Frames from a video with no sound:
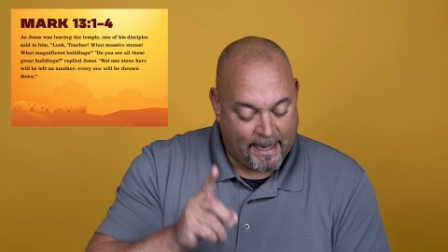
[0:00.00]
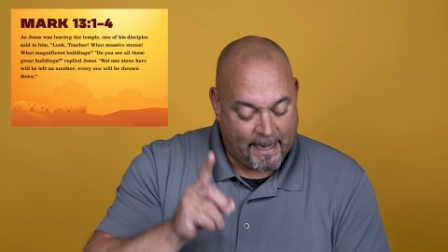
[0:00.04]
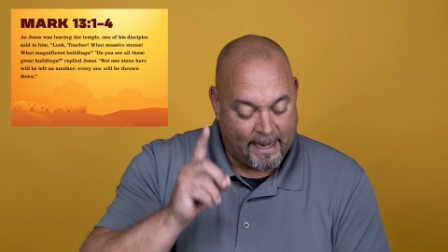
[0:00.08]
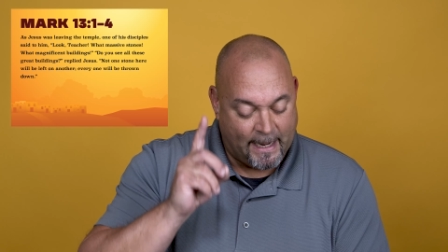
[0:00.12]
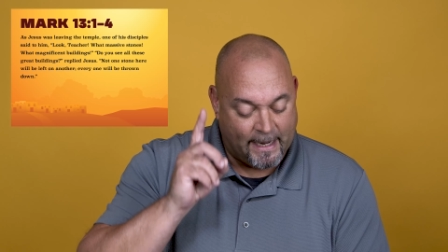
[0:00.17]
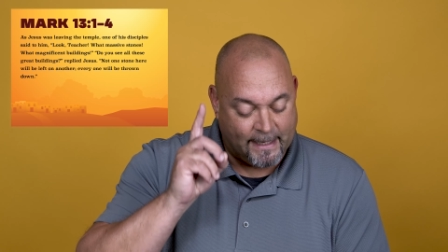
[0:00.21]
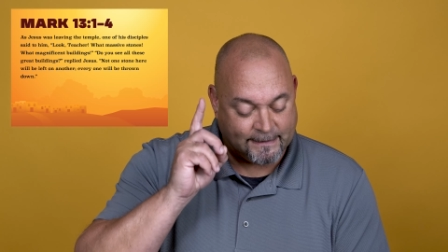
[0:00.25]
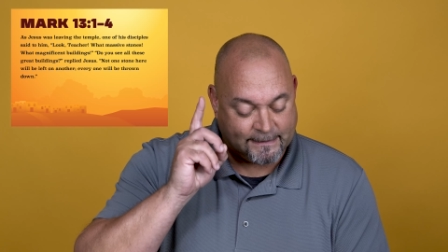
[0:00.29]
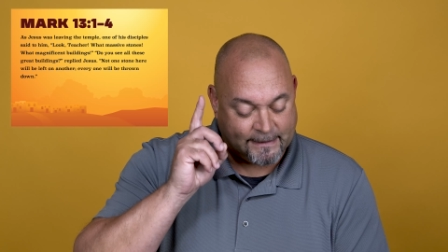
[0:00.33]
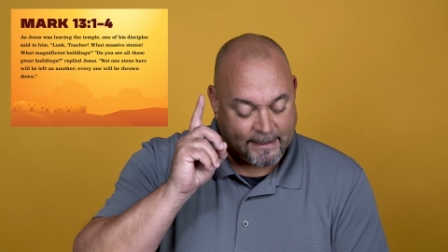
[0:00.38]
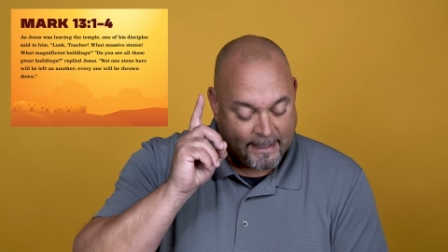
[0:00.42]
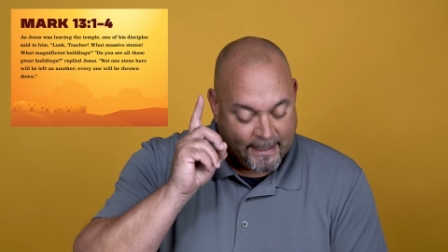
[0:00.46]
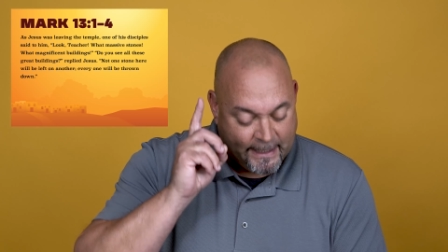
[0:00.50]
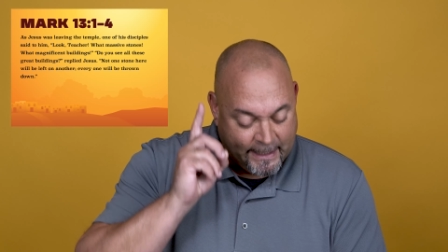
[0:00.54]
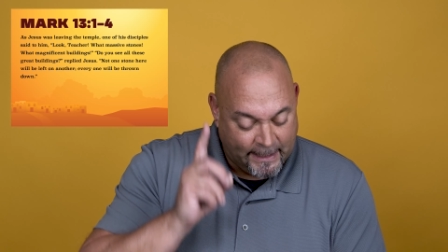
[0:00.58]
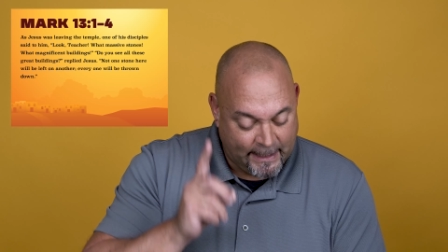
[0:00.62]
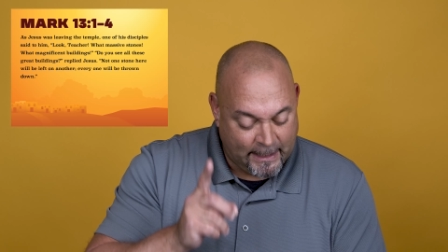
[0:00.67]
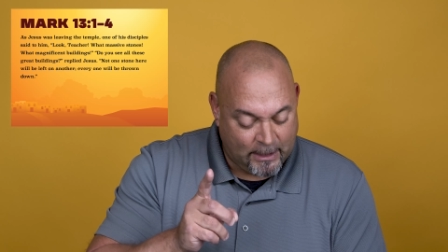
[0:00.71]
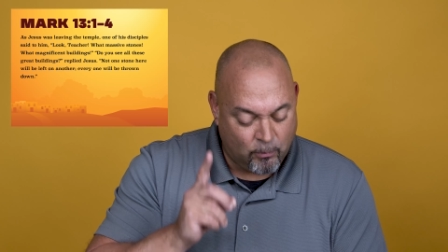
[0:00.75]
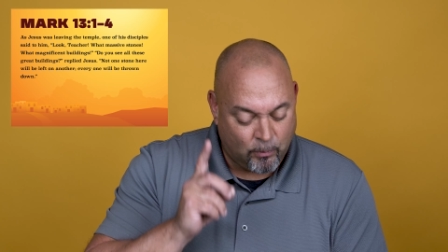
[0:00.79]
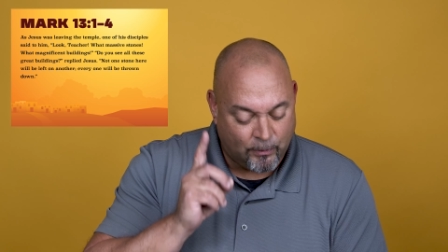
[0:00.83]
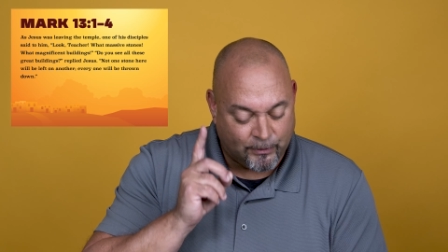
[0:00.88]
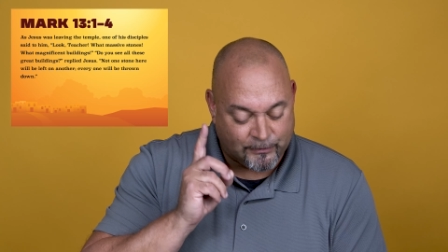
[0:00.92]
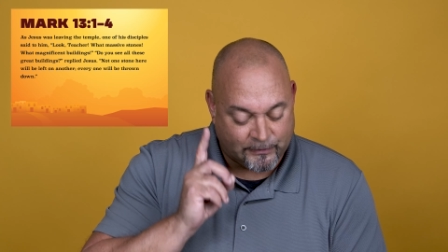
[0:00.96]
as
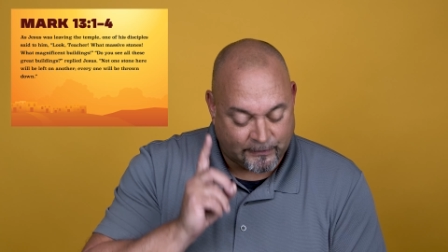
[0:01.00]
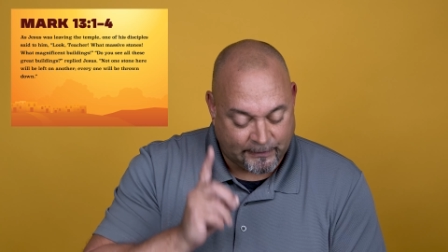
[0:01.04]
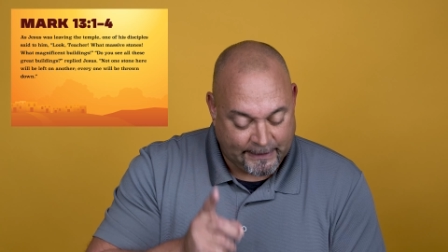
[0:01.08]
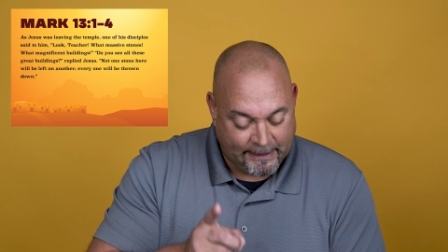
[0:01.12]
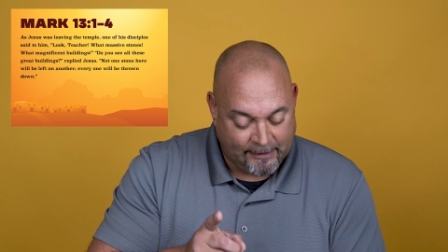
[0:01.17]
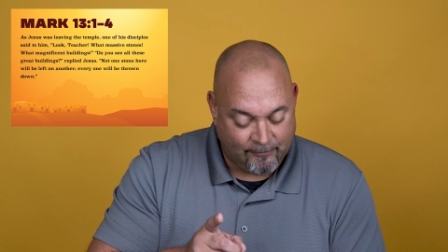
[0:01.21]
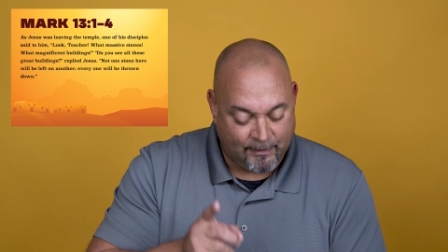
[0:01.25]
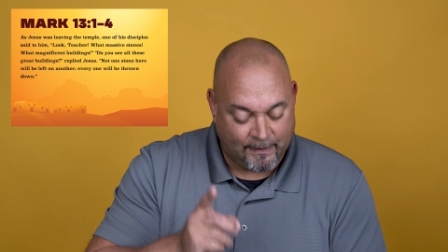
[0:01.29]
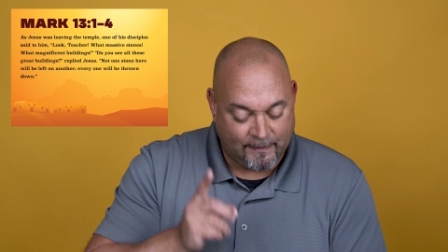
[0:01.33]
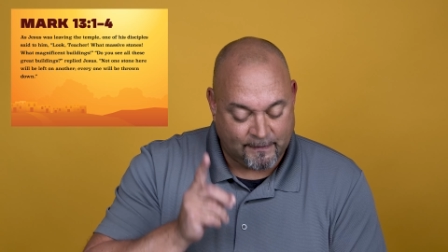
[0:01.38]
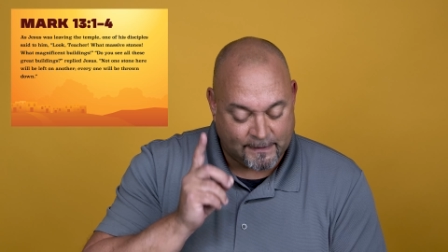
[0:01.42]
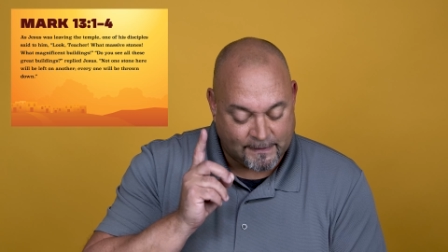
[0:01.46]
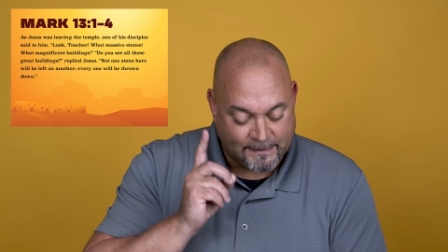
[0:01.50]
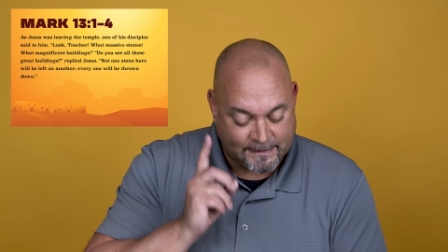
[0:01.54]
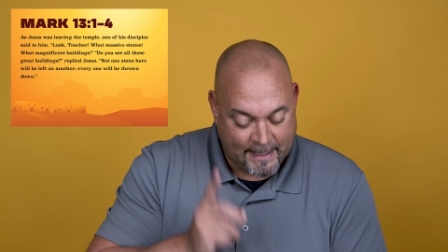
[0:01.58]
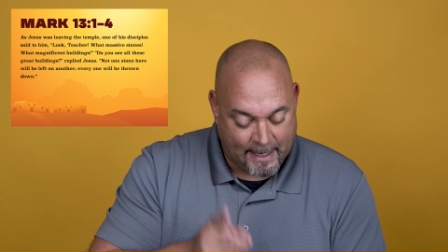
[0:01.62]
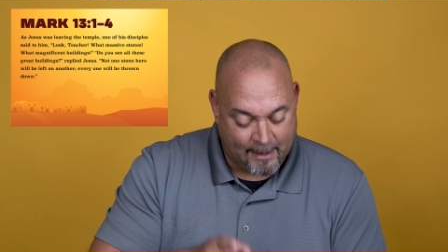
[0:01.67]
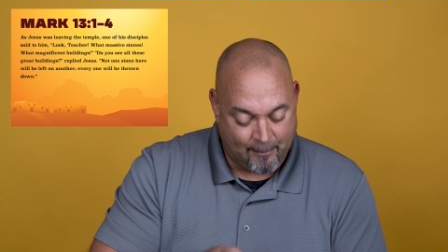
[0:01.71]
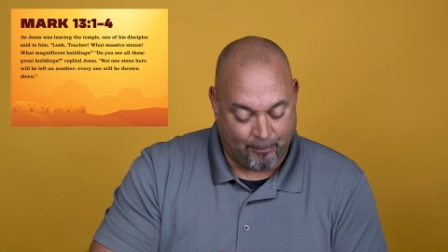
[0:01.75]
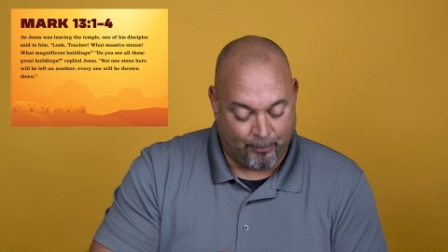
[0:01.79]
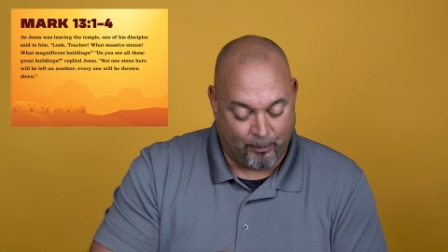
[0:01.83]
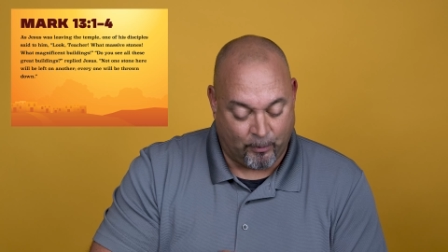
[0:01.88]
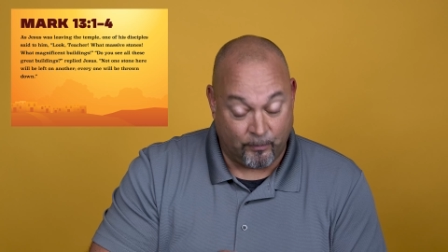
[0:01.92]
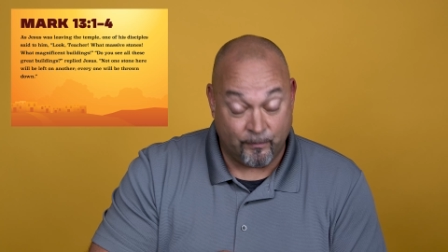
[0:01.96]
he was leaving the
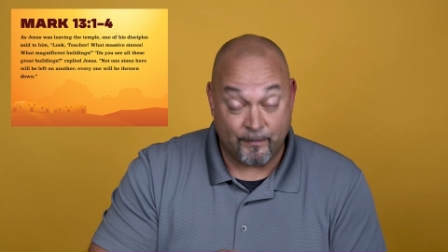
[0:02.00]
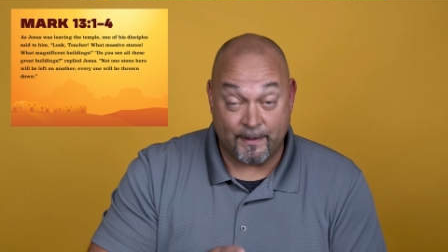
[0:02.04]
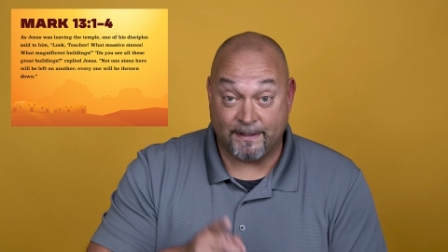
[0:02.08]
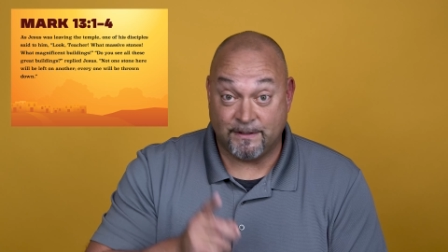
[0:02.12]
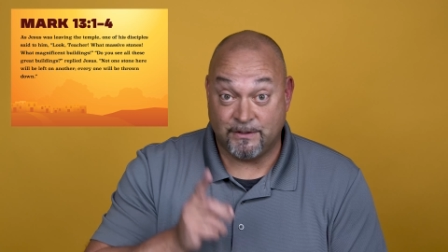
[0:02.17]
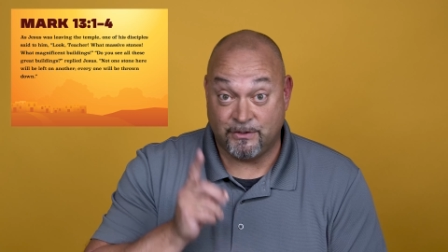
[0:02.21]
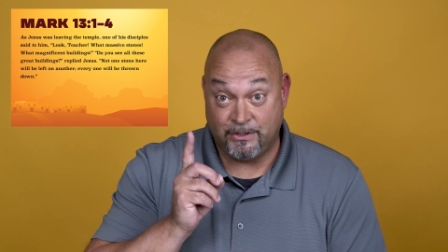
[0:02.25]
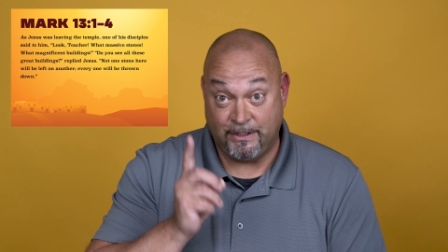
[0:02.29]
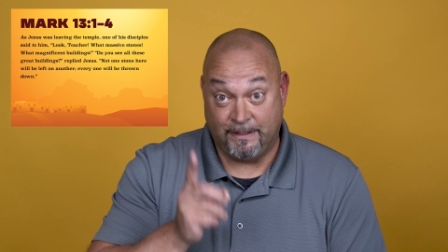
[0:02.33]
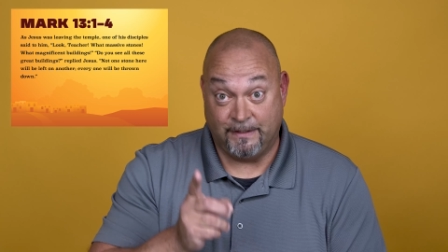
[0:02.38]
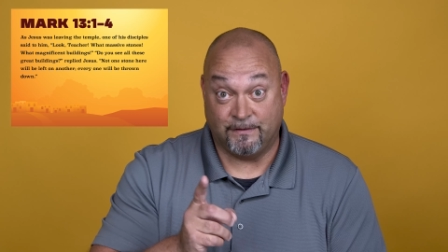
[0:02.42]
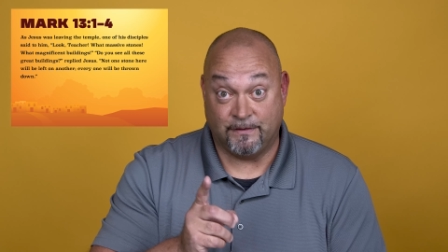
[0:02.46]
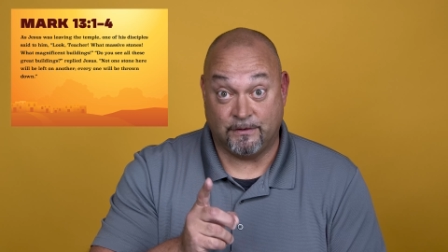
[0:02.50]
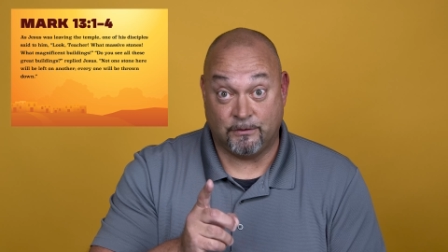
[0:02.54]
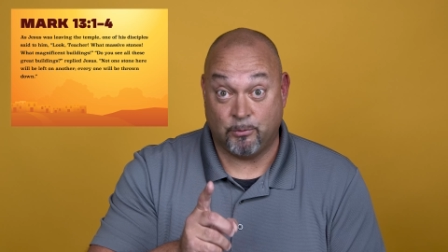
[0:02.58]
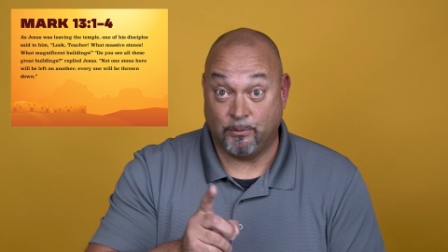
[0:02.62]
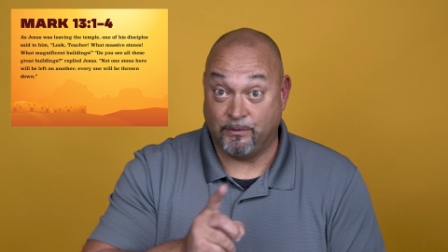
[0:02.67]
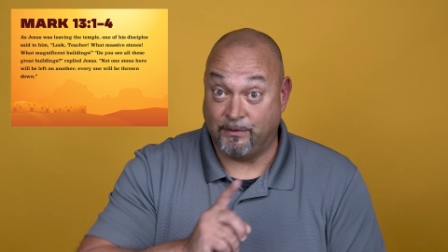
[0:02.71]
temple, that's Jesus,